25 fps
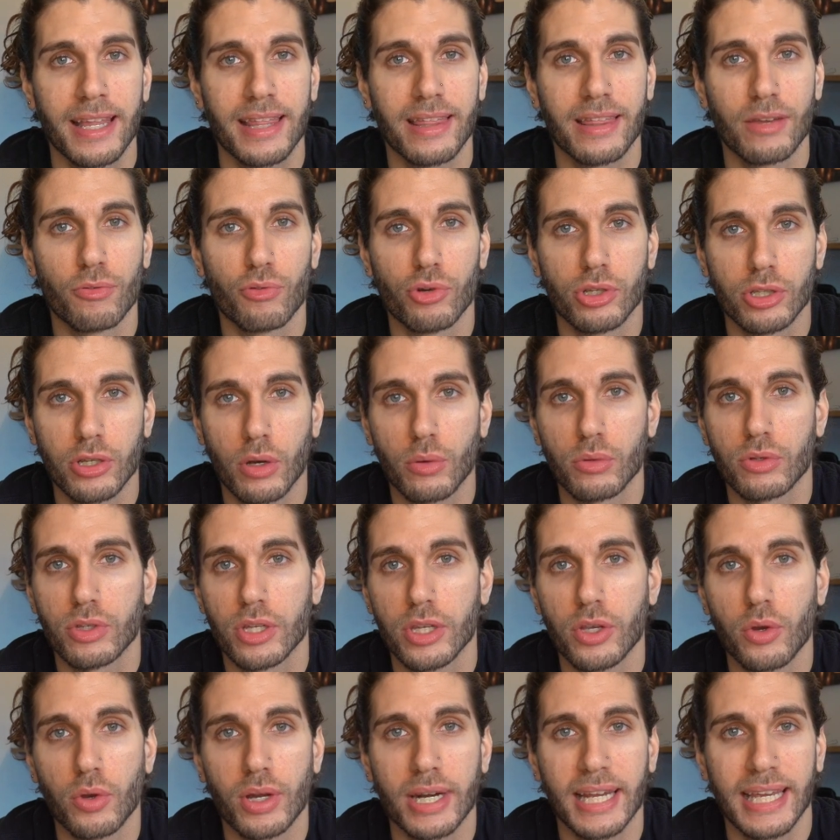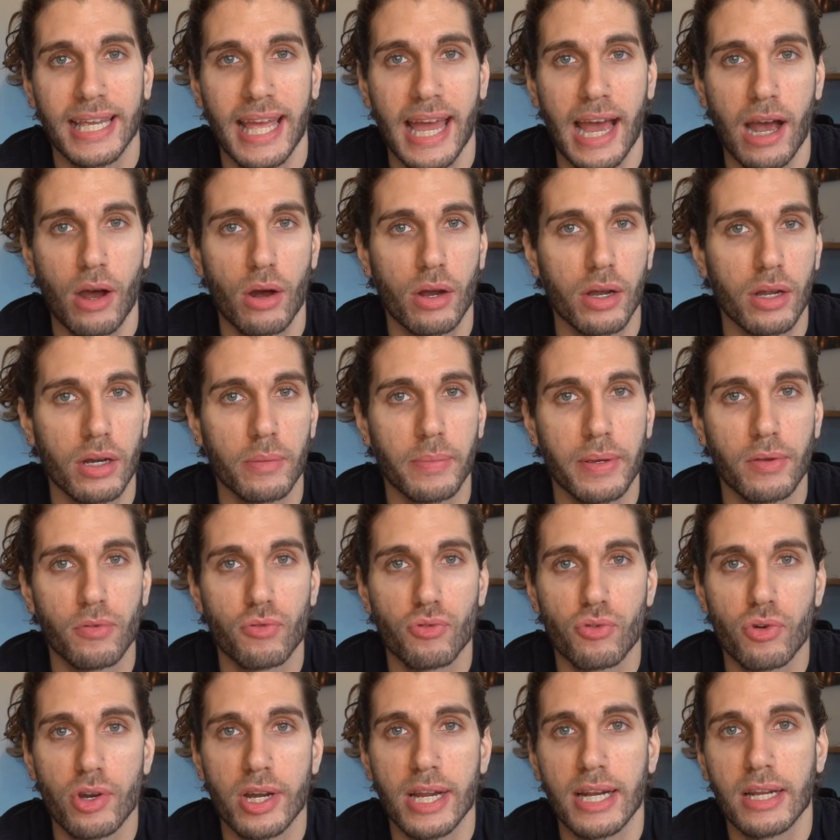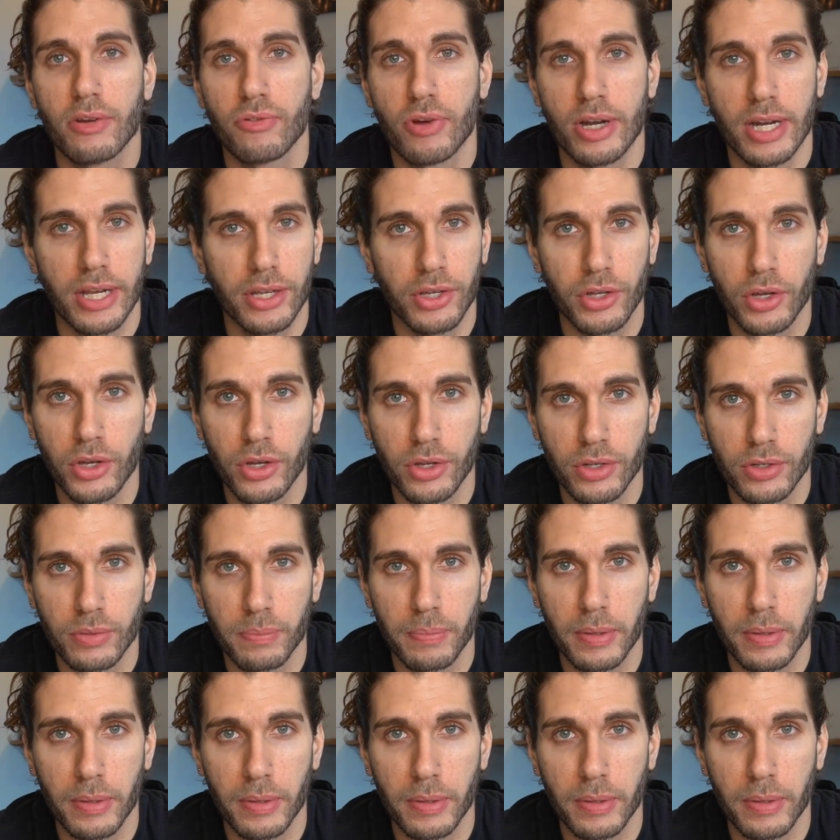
the results that you're going to get are going to be really, really good,